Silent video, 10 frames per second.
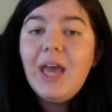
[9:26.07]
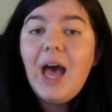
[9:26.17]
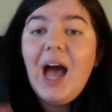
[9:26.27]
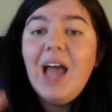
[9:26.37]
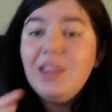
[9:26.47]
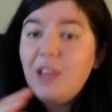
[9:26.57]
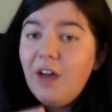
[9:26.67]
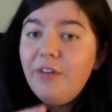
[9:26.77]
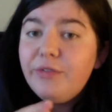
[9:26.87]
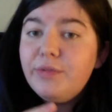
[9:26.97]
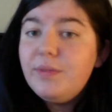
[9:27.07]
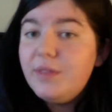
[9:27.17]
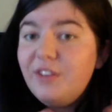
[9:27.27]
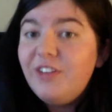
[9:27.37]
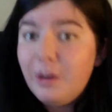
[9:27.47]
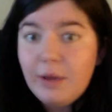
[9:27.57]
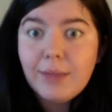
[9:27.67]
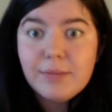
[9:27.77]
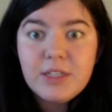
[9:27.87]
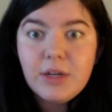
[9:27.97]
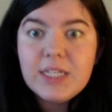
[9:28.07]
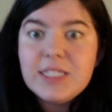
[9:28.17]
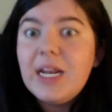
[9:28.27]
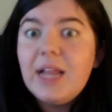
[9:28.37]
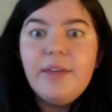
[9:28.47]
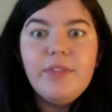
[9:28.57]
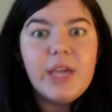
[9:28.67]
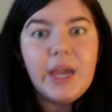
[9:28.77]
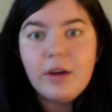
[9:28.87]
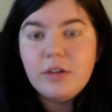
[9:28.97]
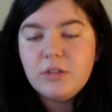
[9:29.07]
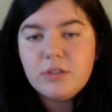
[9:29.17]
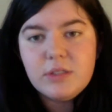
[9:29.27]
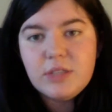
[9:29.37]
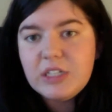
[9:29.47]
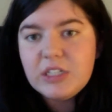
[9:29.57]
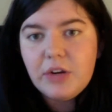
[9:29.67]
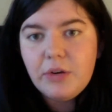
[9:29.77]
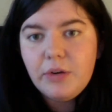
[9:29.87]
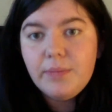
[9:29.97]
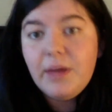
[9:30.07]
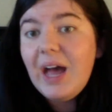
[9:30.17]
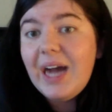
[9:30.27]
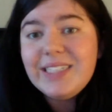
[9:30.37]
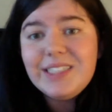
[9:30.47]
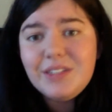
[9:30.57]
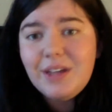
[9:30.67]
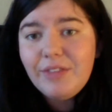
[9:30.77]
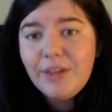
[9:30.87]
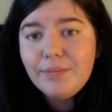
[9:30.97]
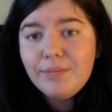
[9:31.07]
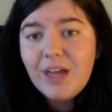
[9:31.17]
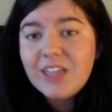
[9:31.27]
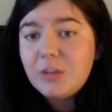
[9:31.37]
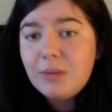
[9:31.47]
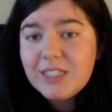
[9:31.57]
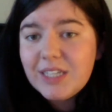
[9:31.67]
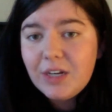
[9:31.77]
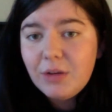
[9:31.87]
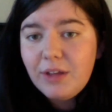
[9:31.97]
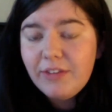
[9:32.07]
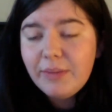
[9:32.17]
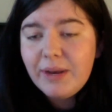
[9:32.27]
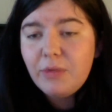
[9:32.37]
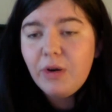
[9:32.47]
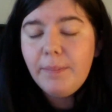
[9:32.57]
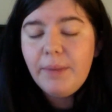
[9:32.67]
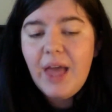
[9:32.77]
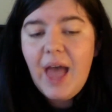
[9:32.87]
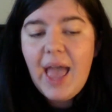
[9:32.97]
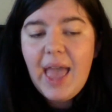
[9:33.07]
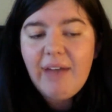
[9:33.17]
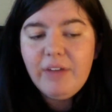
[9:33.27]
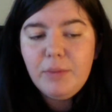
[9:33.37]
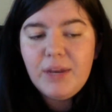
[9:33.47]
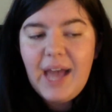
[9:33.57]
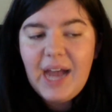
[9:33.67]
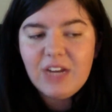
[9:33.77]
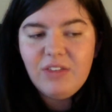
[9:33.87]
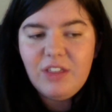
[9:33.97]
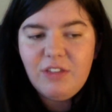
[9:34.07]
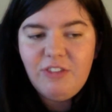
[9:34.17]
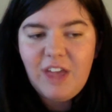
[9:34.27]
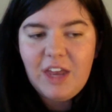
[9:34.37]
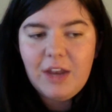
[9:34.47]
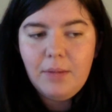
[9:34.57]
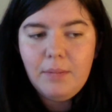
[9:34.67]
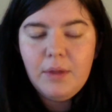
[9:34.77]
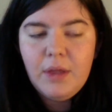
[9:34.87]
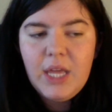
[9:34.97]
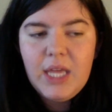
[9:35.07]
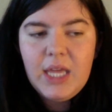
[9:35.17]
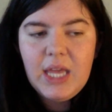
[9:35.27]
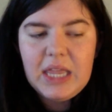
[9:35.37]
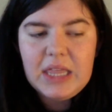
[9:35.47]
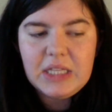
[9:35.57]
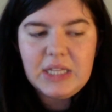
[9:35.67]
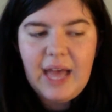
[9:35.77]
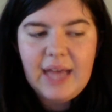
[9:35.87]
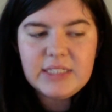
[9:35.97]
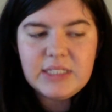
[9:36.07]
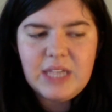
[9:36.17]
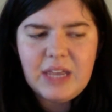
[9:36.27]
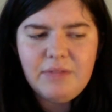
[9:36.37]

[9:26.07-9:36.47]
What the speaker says: I love the video game series, and I love the characters in general. I still love them, so I'm not saying I don't love them anymore, but I haven't been active in the fandom in the last, like